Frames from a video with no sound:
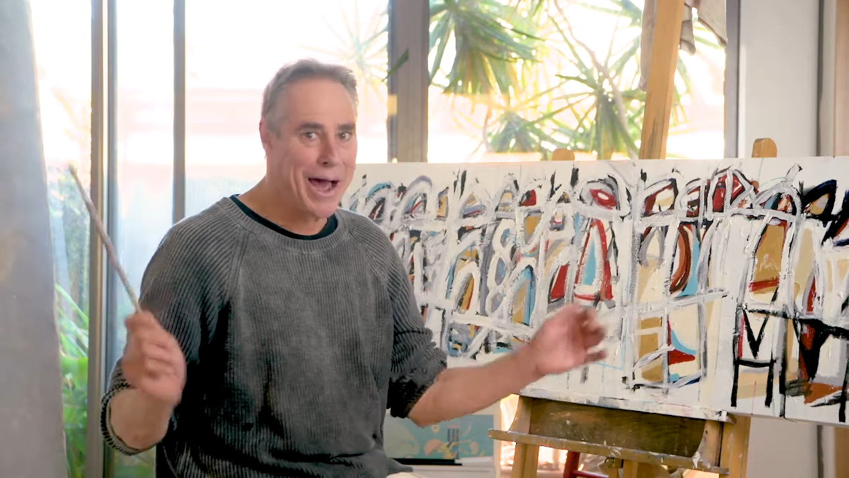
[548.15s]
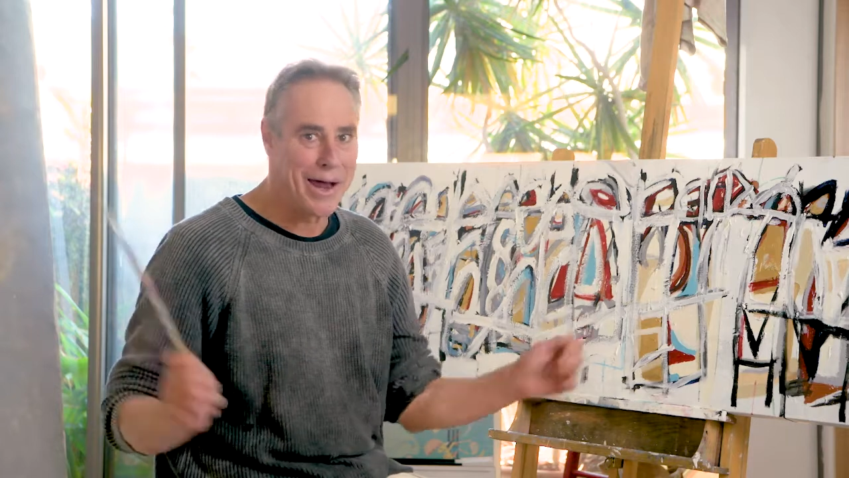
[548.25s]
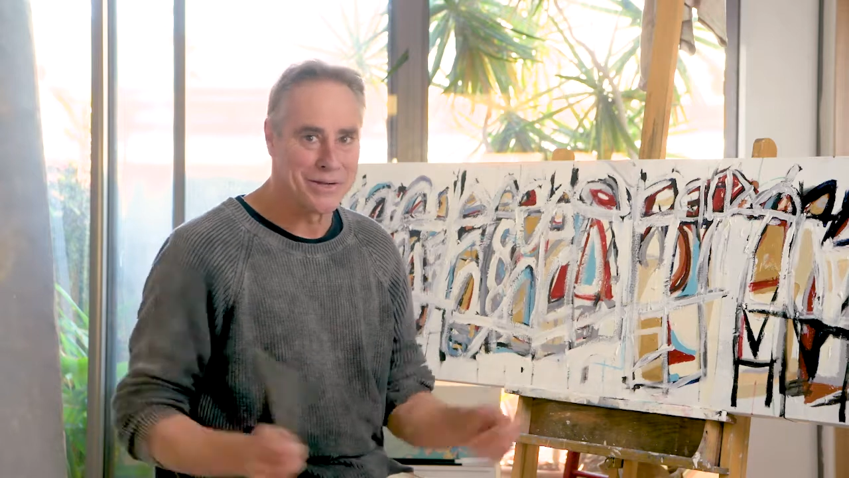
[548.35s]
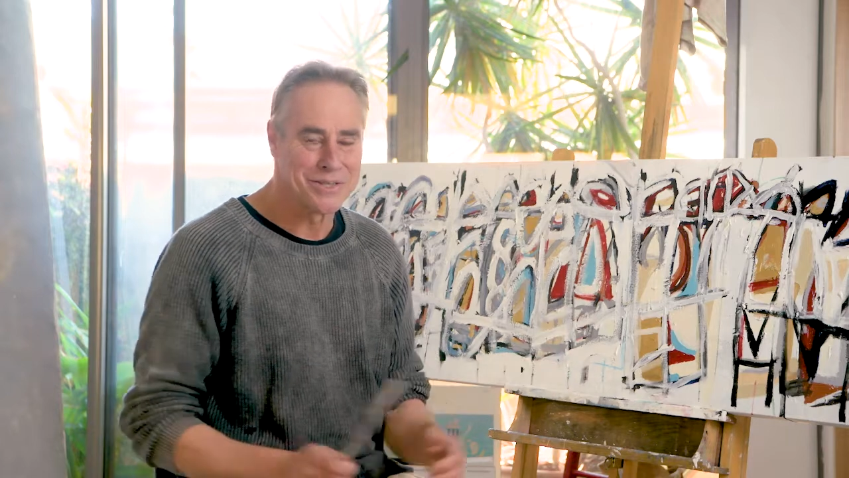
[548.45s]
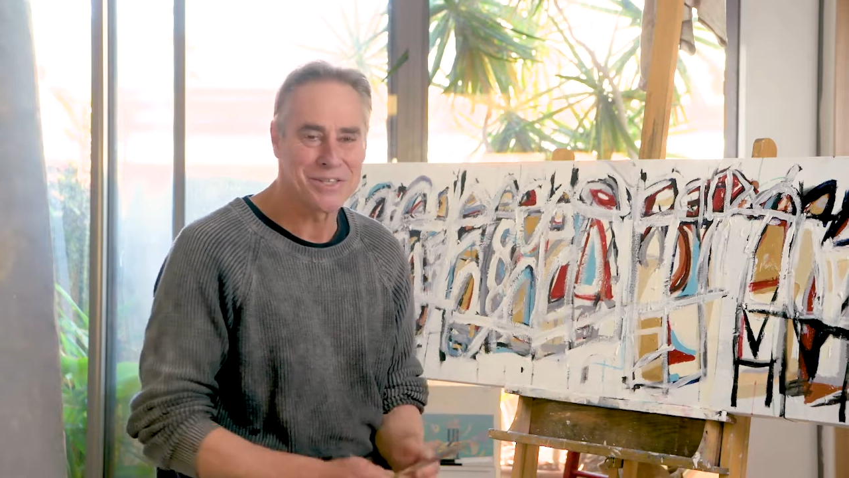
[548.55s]

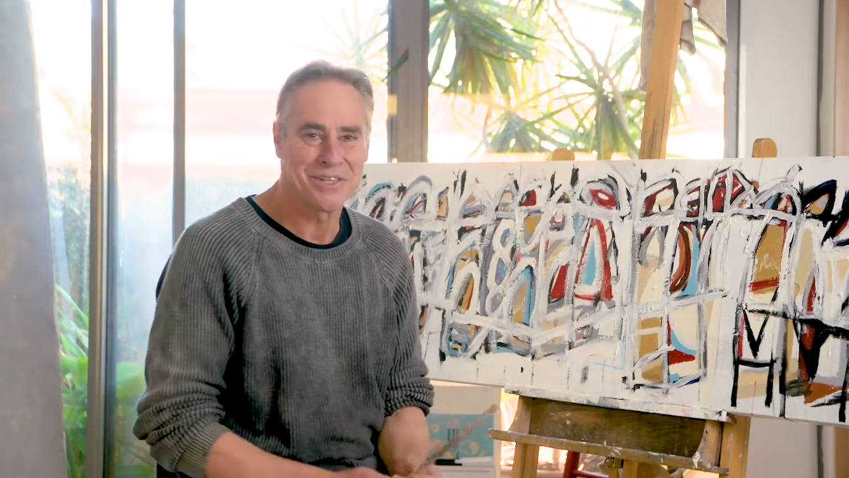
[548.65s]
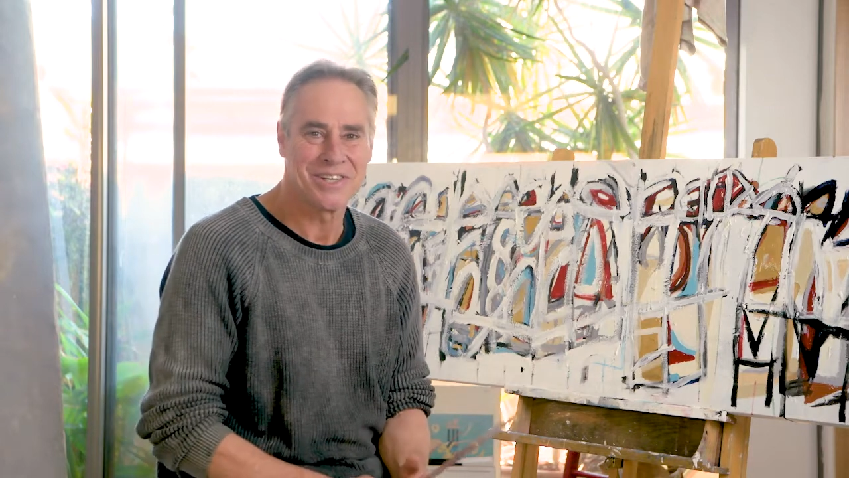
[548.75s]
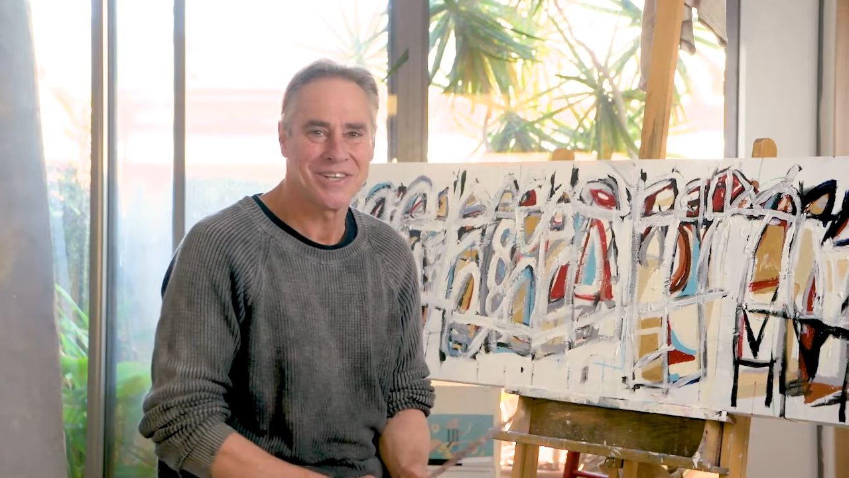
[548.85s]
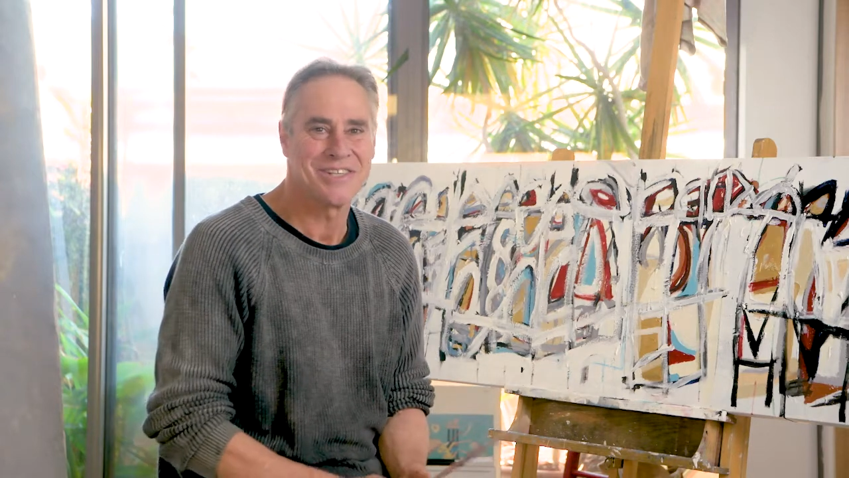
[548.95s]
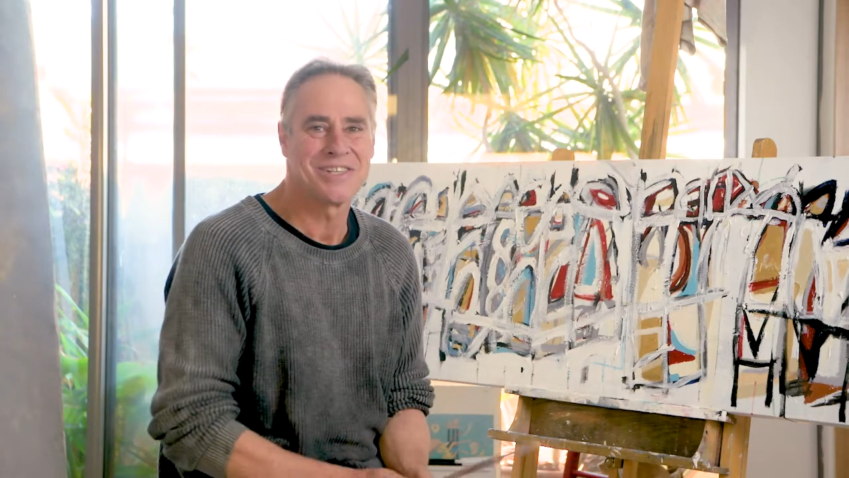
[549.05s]
artist
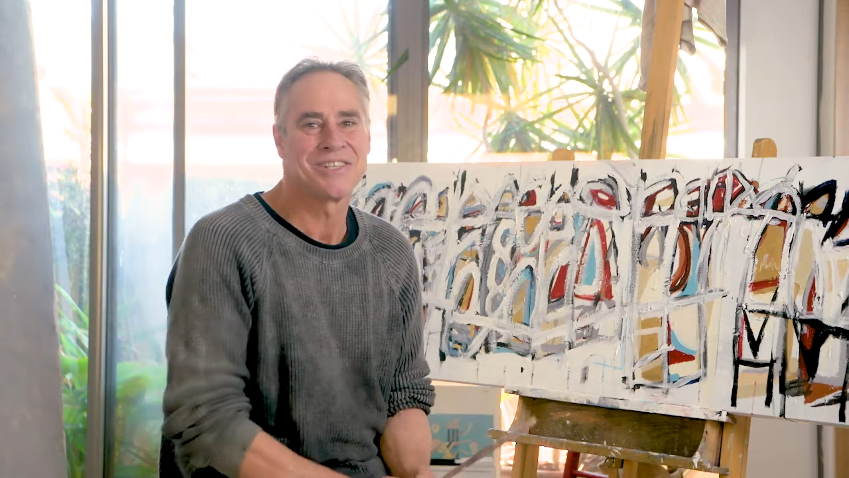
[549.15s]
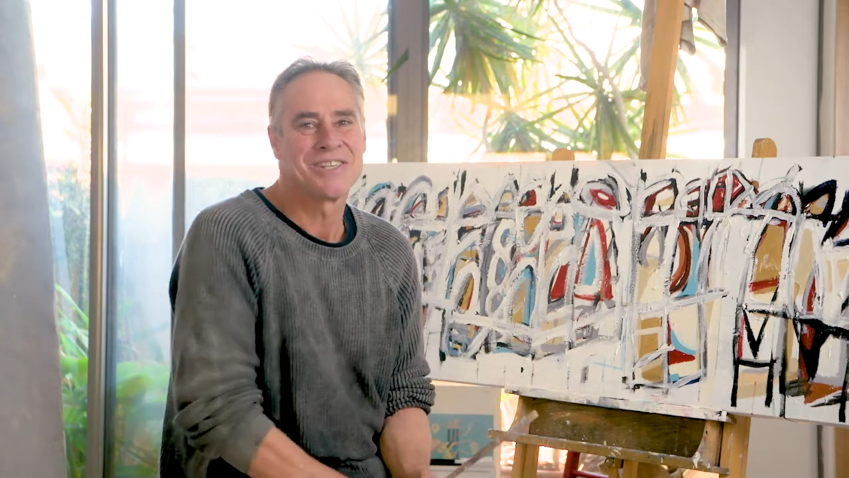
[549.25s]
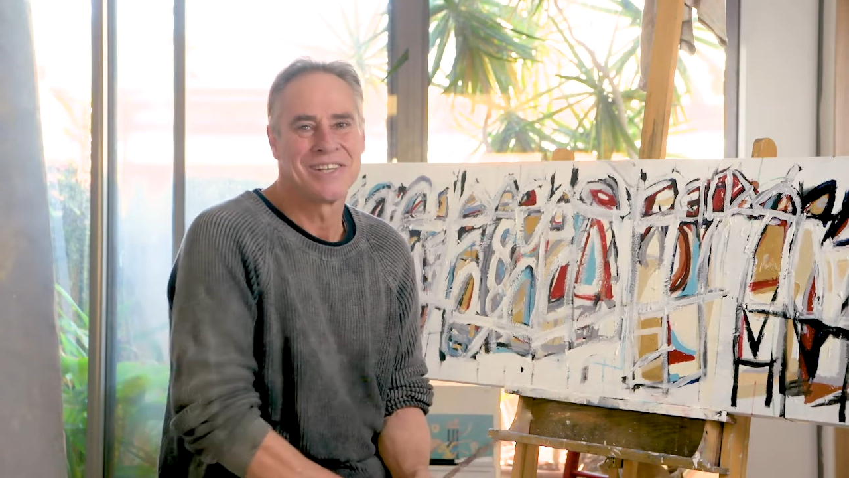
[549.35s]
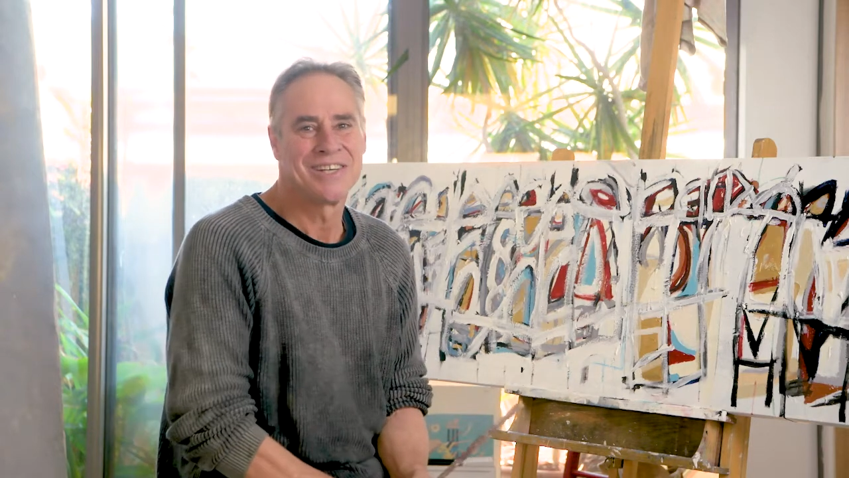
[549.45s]
is